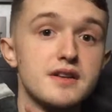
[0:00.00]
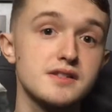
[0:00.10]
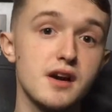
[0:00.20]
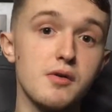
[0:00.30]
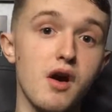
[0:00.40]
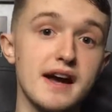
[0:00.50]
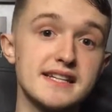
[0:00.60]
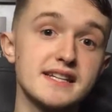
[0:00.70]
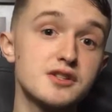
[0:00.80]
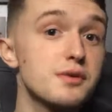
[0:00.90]
so I
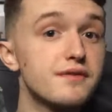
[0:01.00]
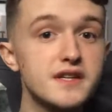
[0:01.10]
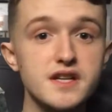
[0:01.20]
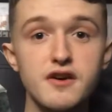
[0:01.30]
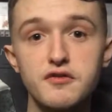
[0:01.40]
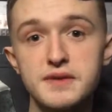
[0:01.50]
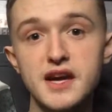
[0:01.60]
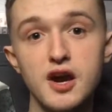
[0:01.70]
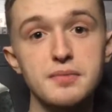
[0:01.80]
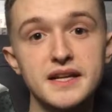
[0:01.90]
did do a video of
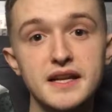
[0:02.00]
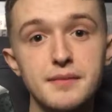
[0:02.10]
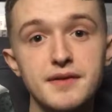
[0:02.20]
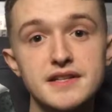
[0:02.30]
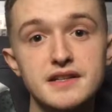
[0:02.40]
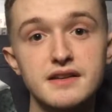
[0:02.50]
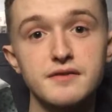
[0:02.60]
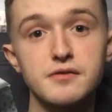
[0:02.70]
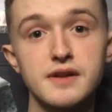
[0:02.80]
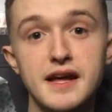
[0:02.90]
me opening up the
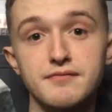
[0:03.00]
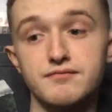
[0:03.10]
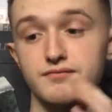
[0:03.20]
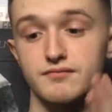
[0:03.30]
Resident Evil, that